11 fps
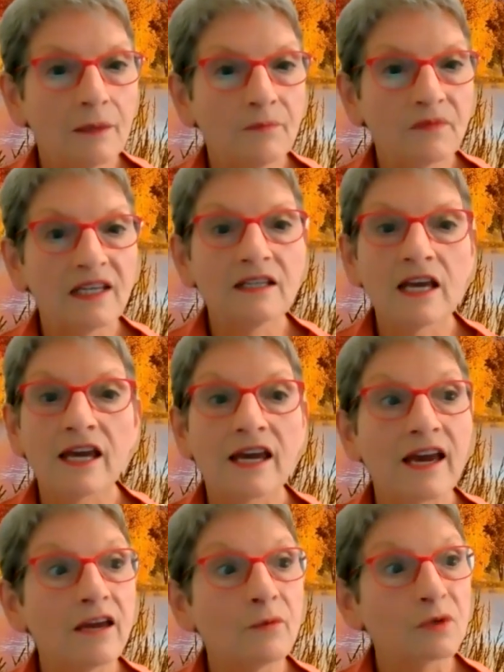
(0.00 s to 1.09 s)
Um,
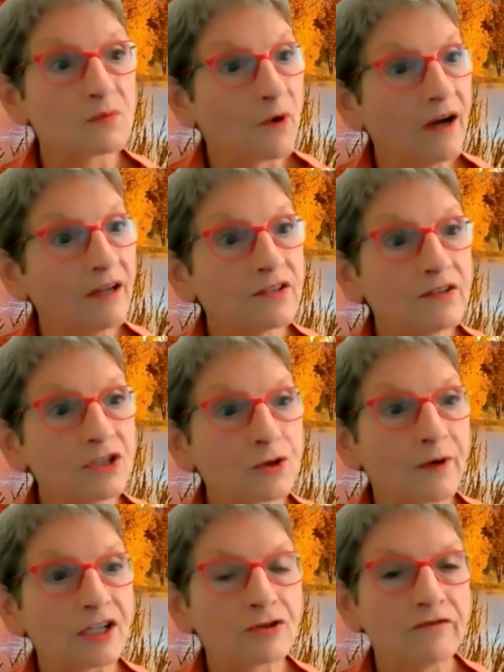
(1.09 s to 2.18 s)
NKA was brought to the
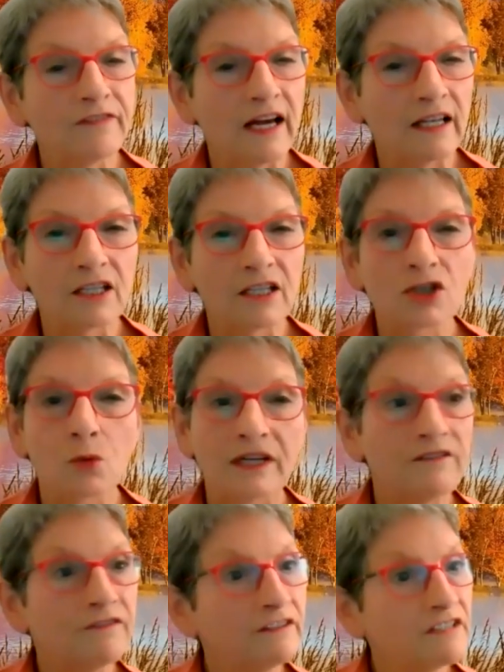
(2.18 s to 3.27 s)
Treasure Valley in
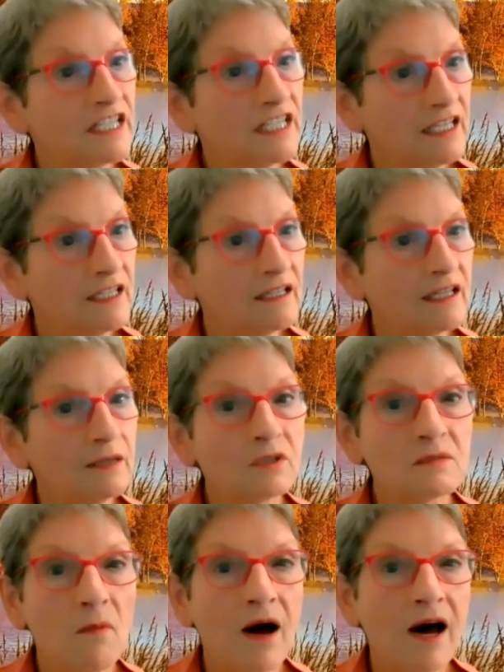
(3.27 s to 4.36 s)
2015, and it
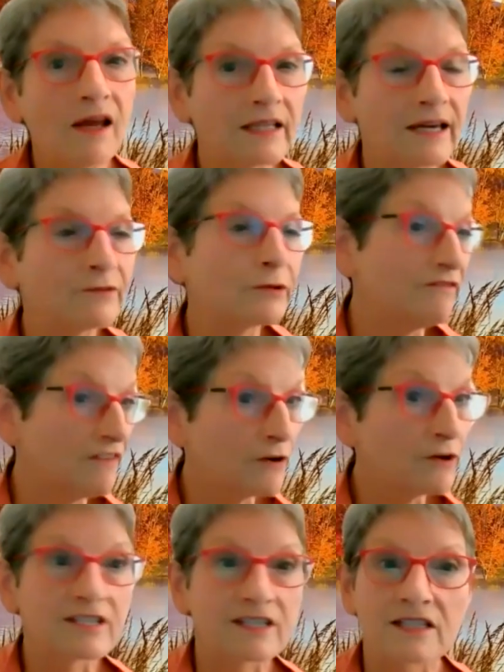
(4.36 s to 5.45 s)
was modeled after a
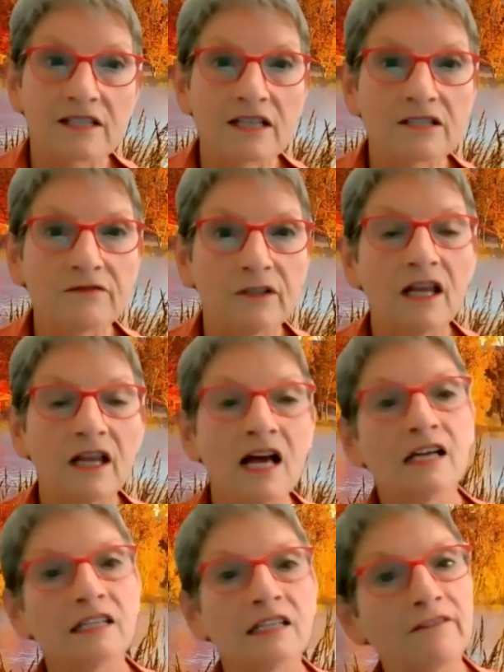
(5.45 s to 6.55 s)
very successful
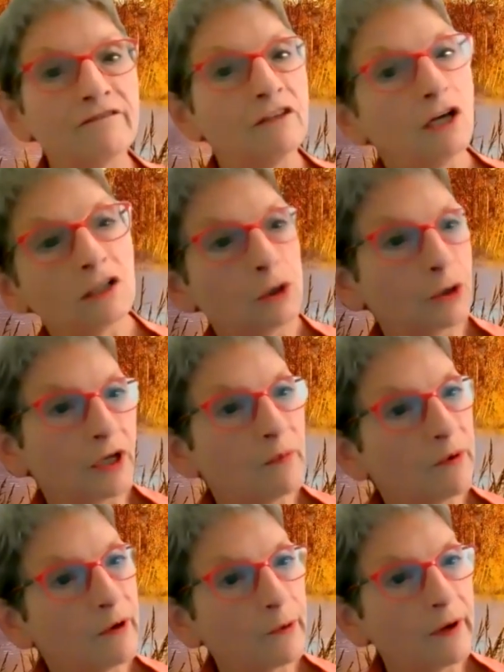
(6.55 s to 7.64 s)
lifelong learning
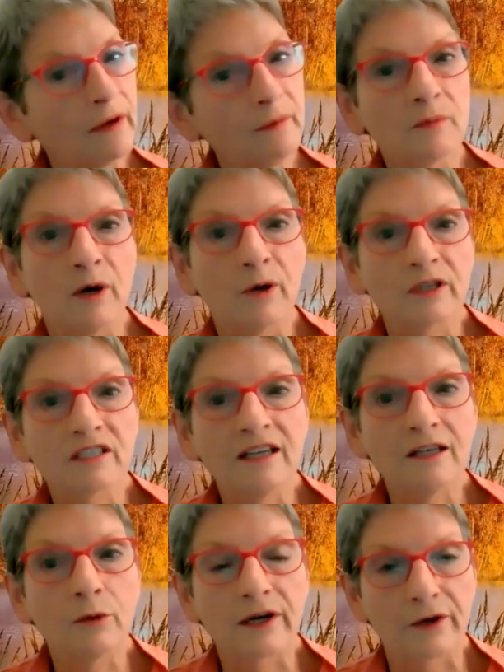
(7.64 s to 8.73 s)
program in the
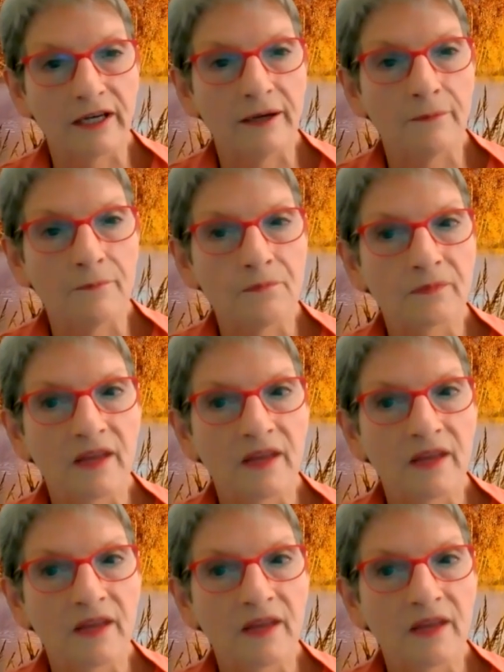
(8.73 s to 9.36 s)
Pocatello area.